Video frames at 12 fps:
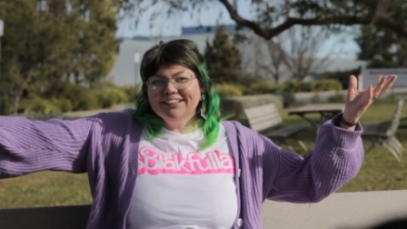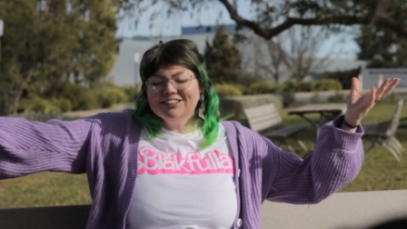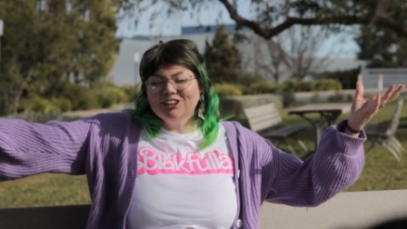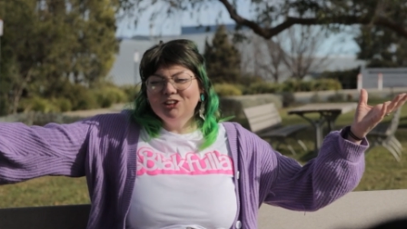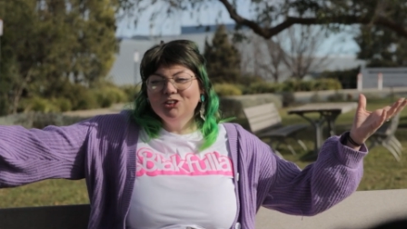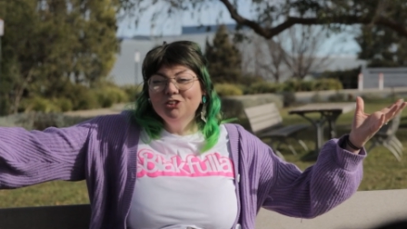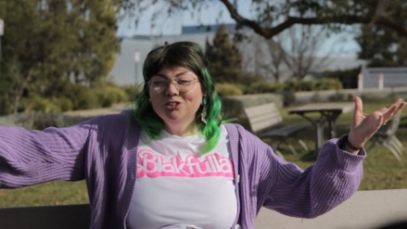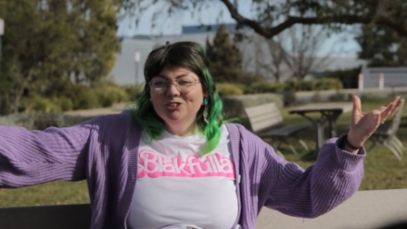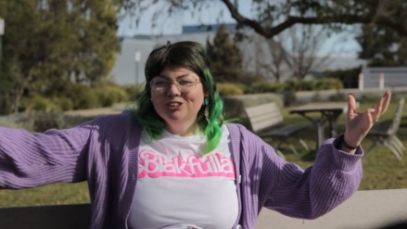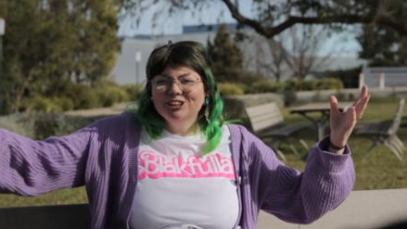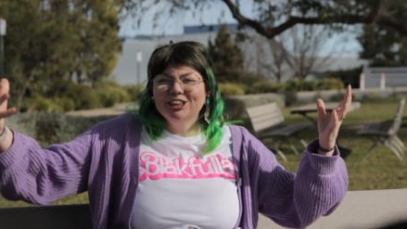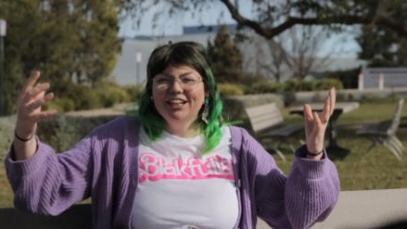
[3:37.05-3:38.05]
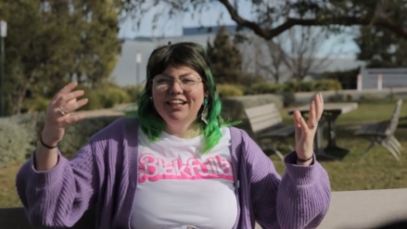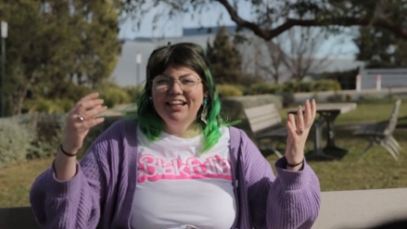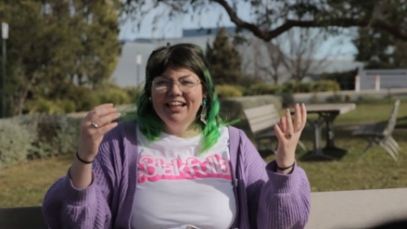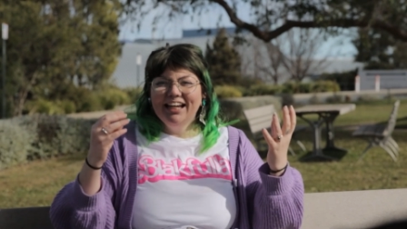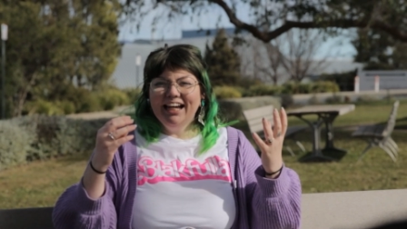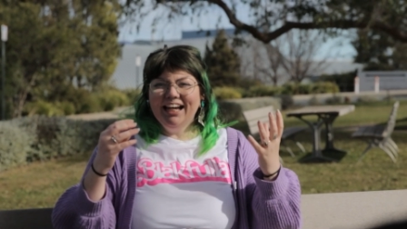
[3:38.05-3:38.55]
It's huge,
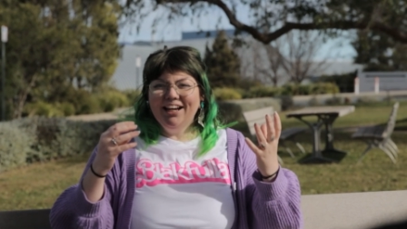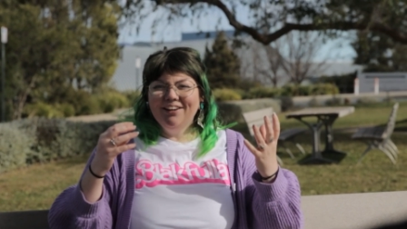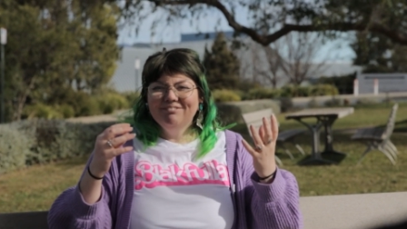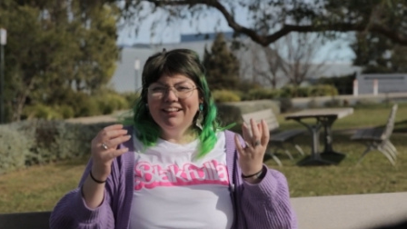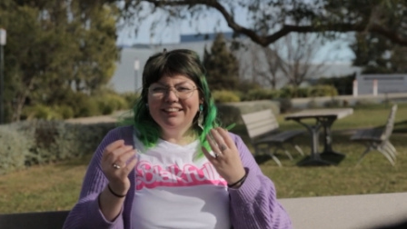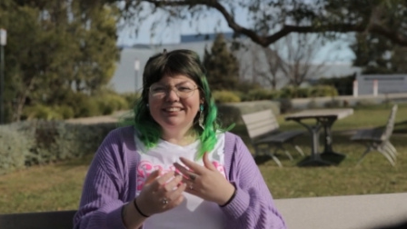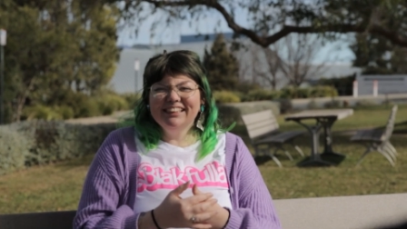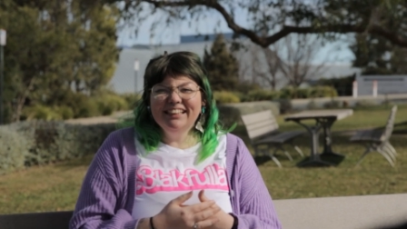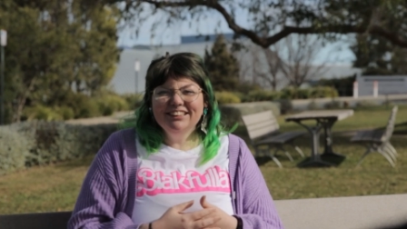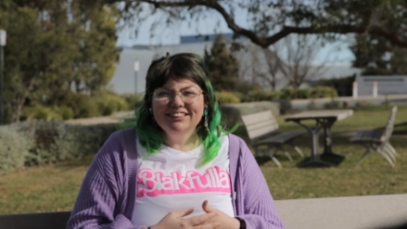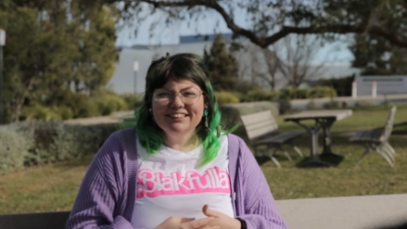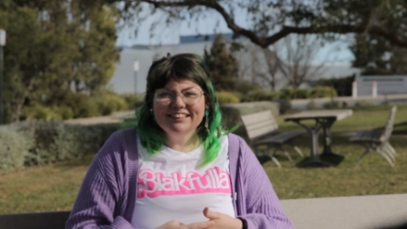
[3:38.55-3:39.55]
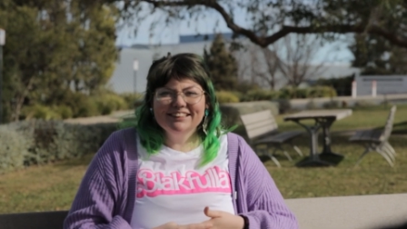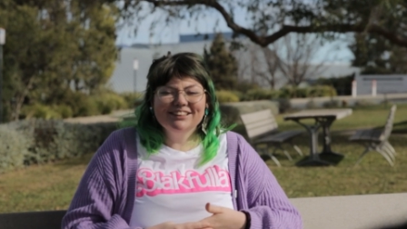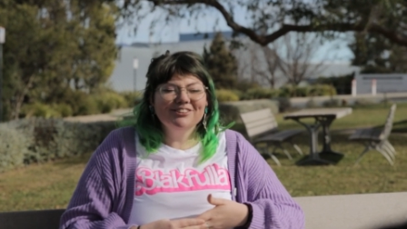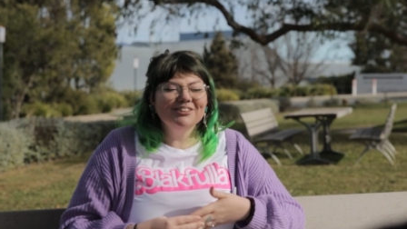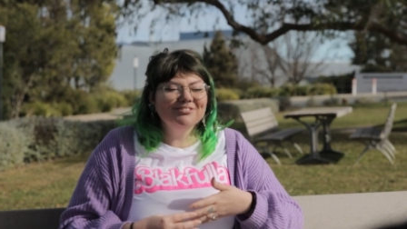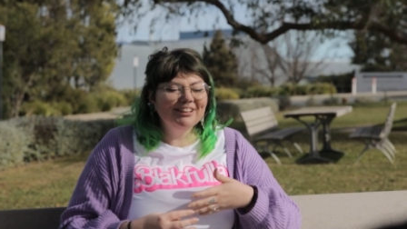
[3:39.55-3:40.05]
and it teaches us
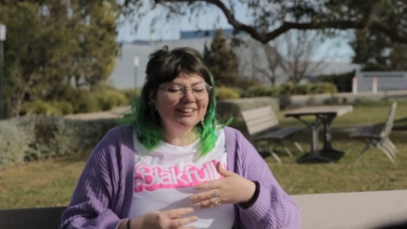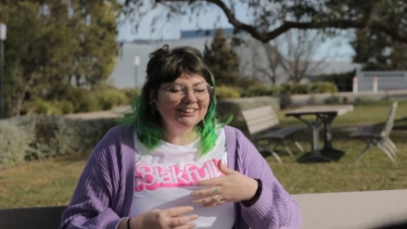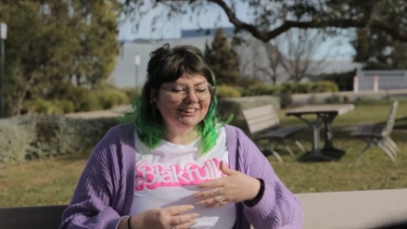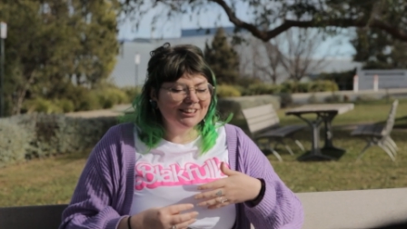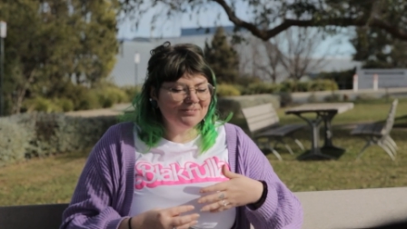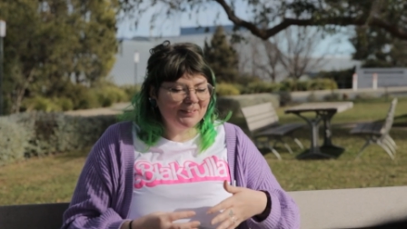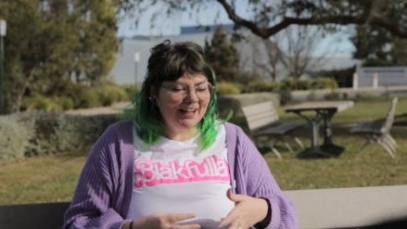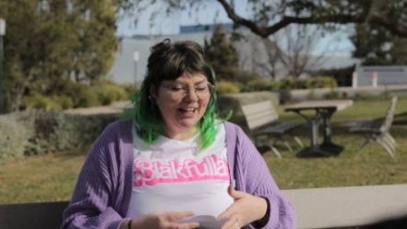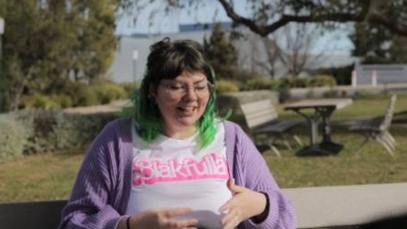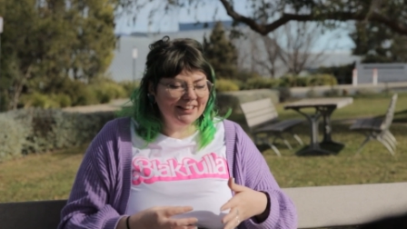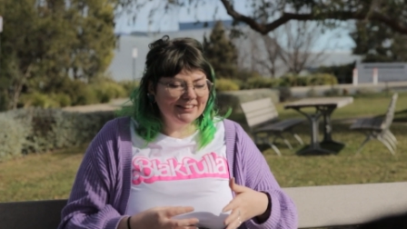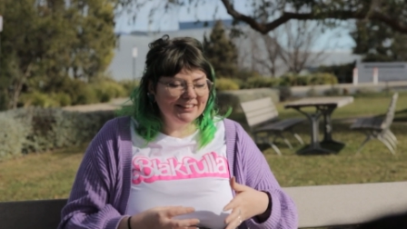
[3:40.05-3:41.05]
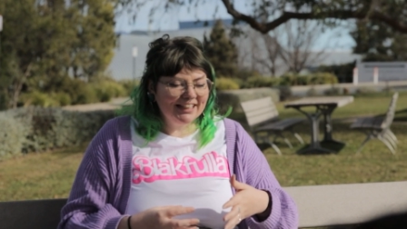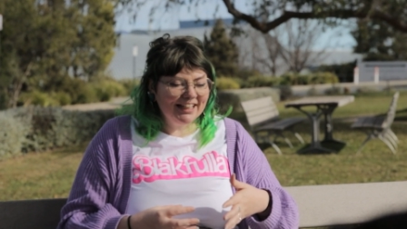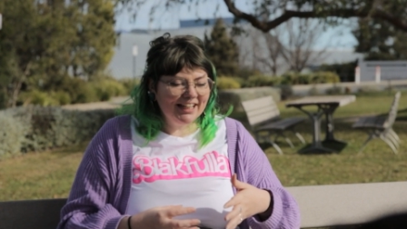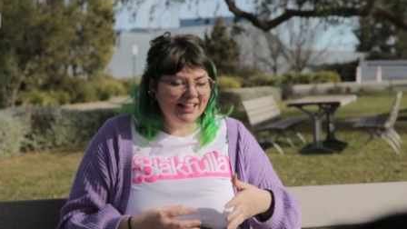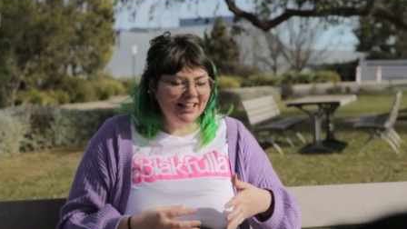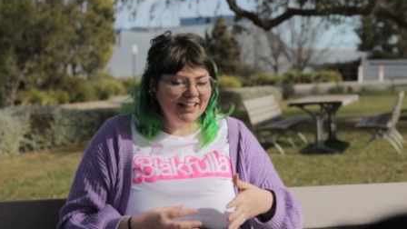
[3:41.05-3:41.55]
so much about
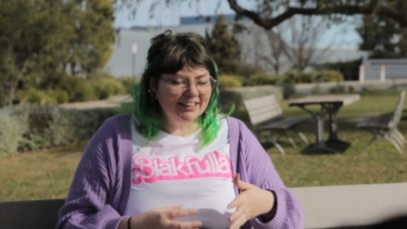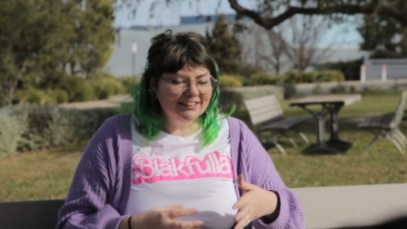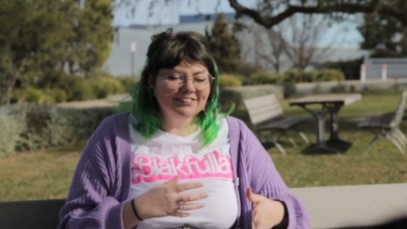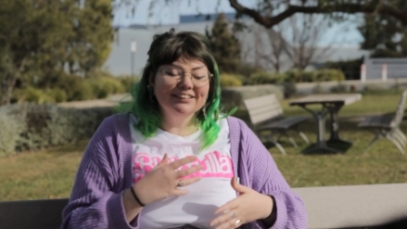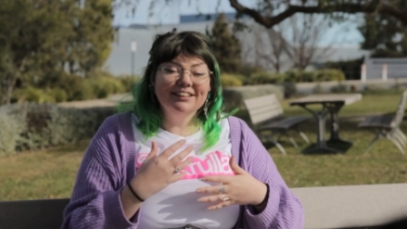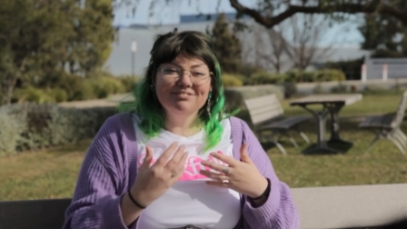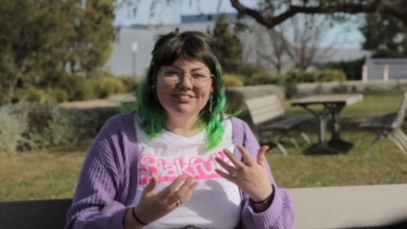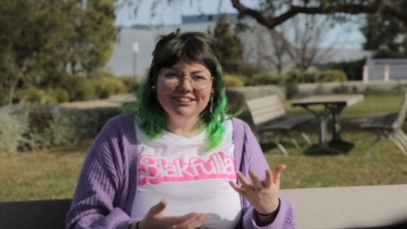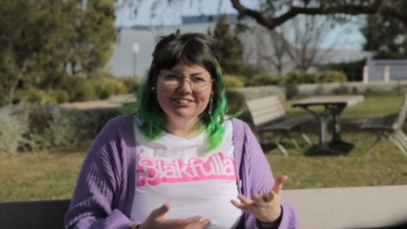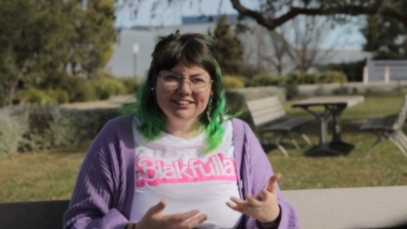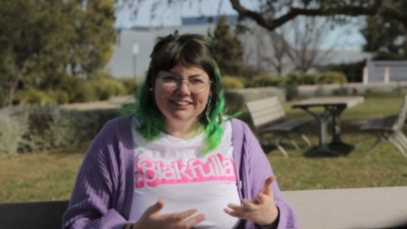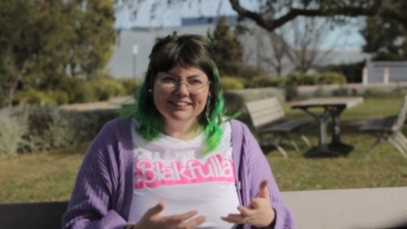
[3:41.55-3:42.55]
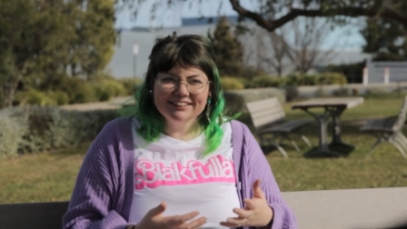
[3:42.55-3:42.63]
the Gamilaraay